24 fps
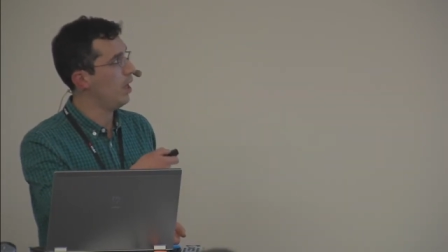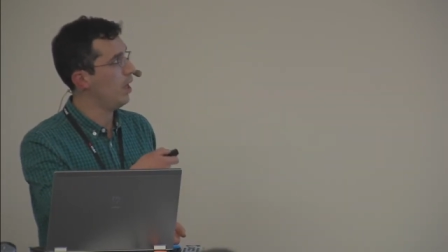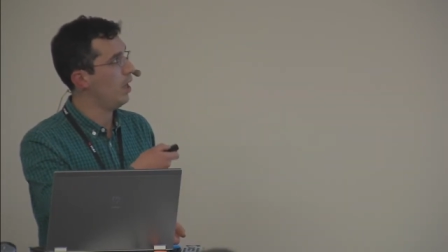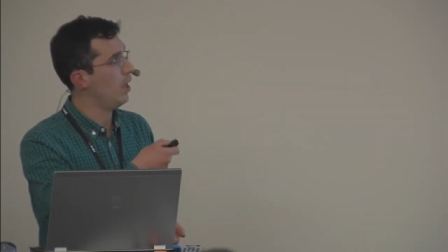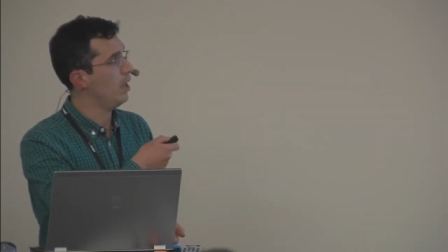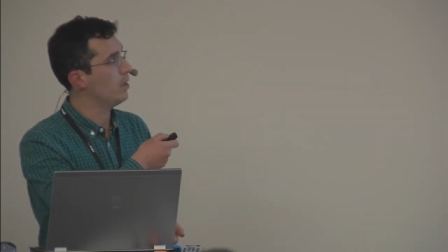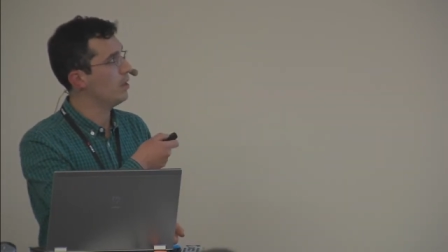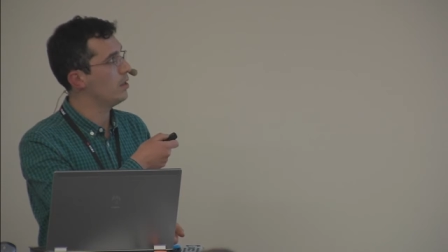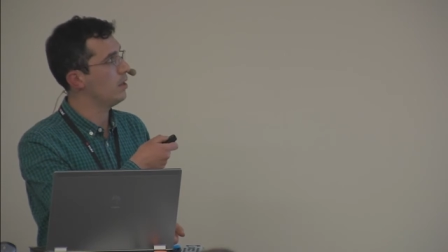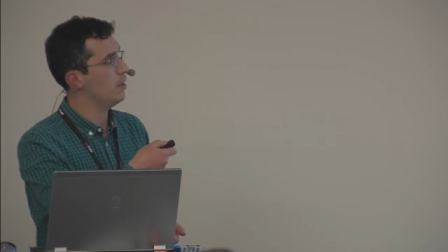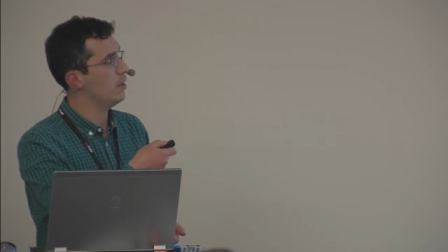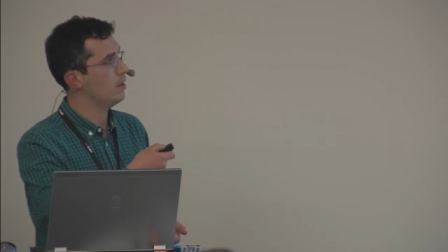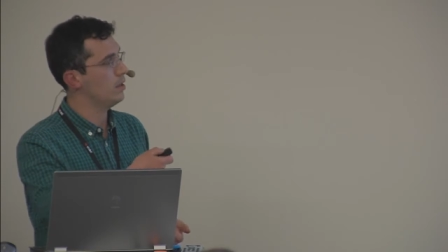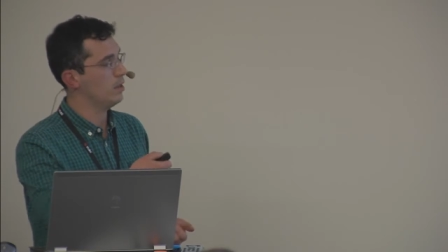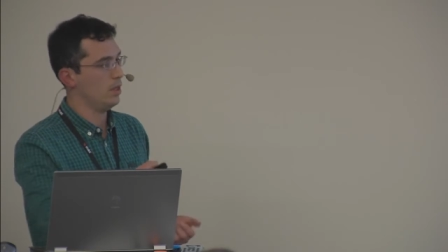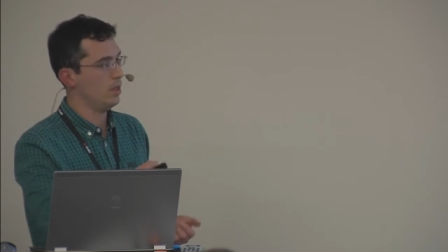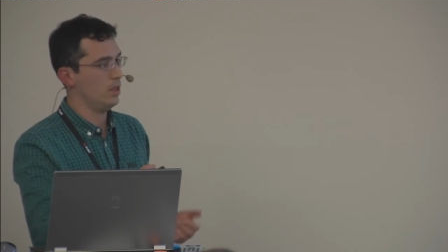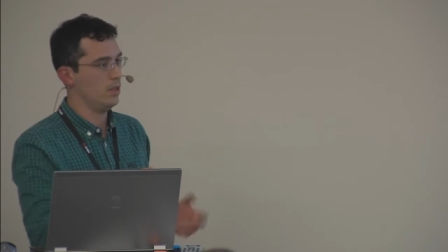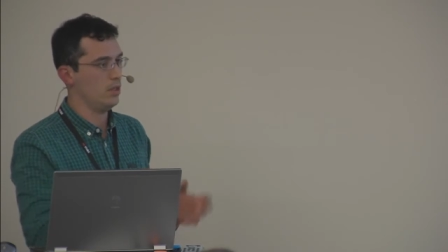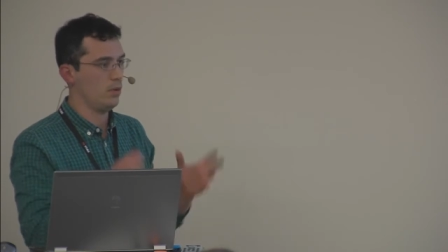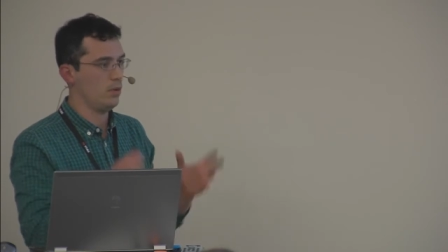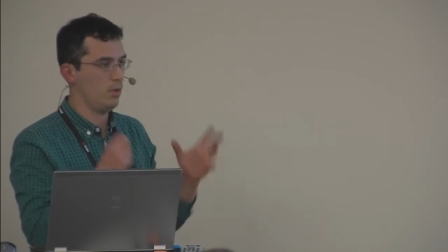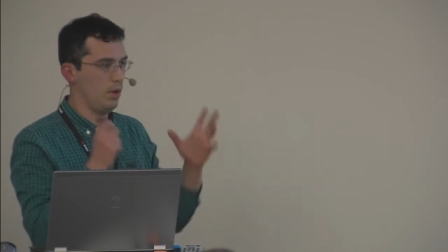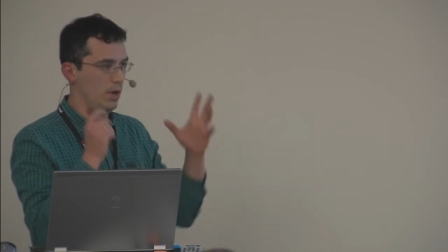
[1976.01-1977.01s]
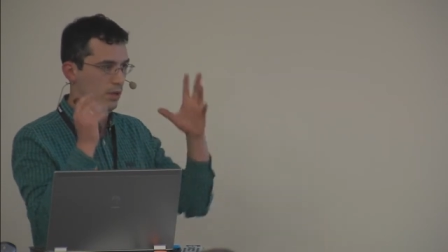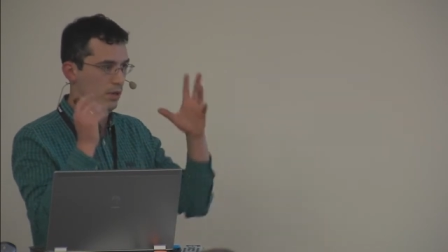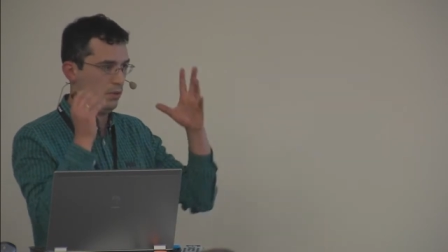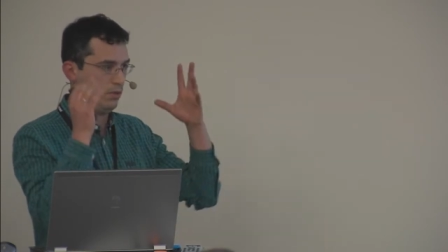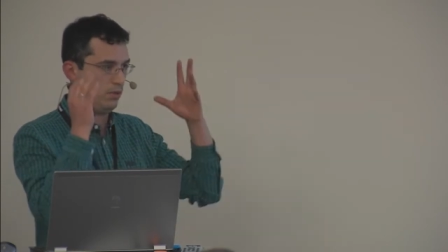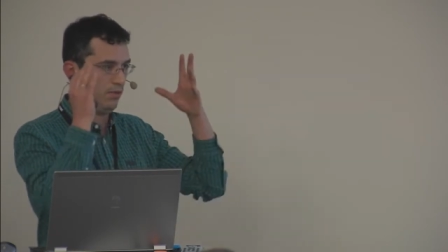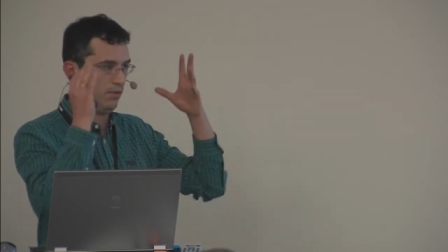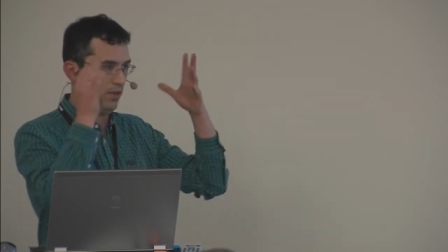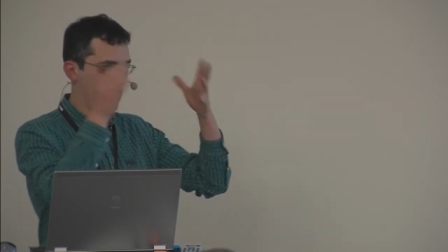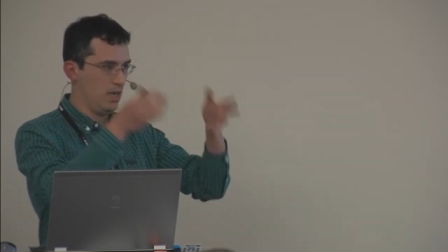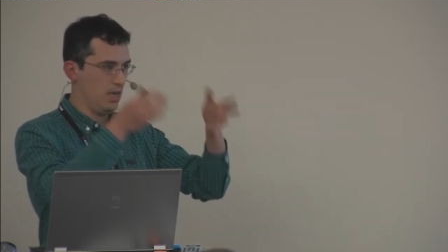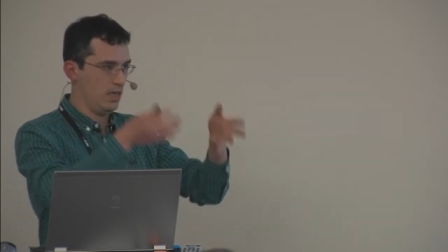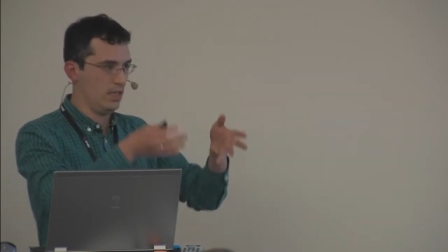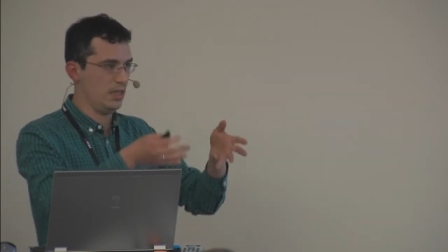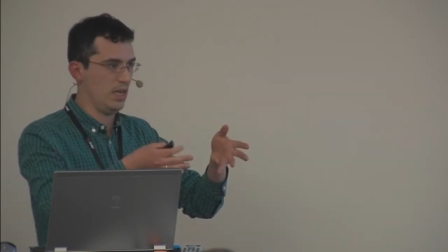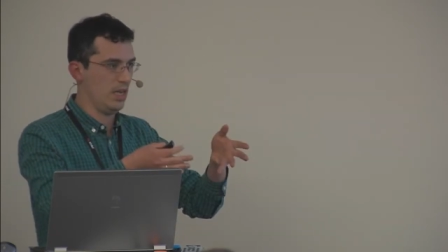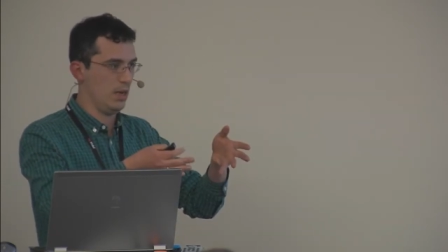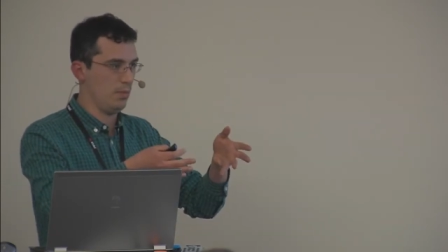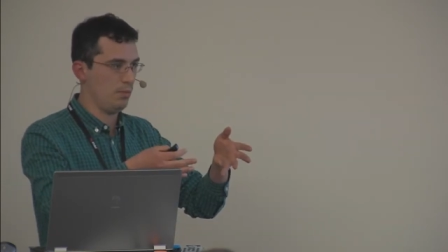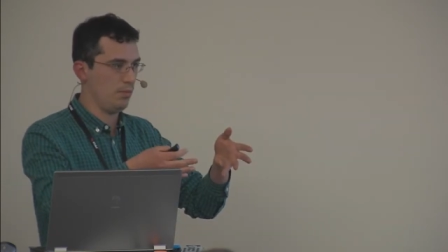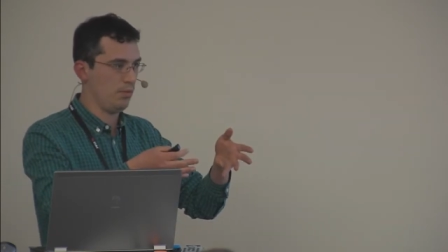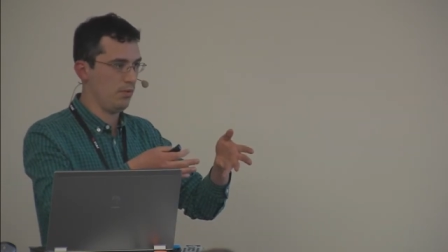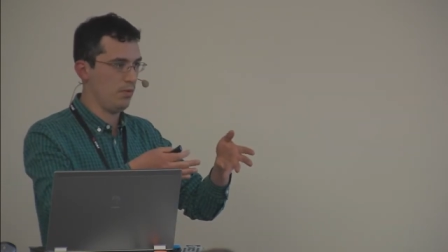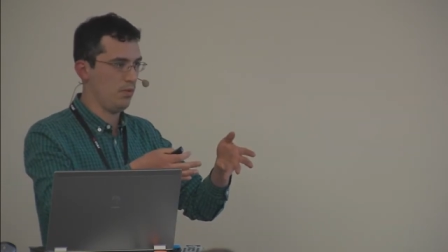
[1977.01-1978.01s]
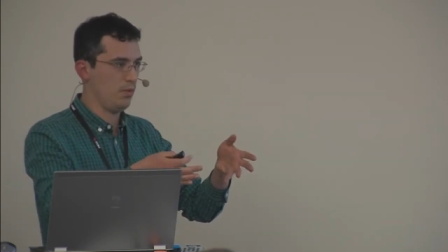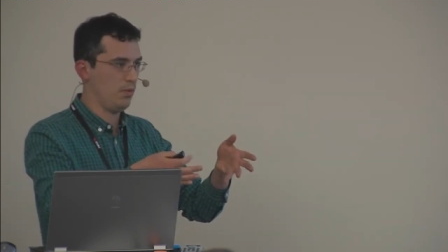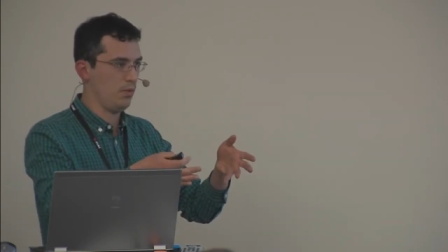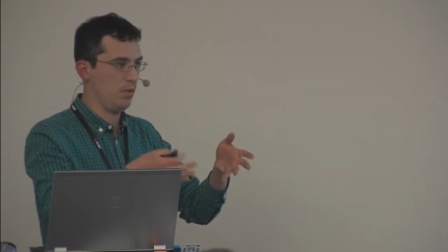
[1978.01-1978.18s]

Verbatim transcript: it's, it's, it's quite sort of in-depth.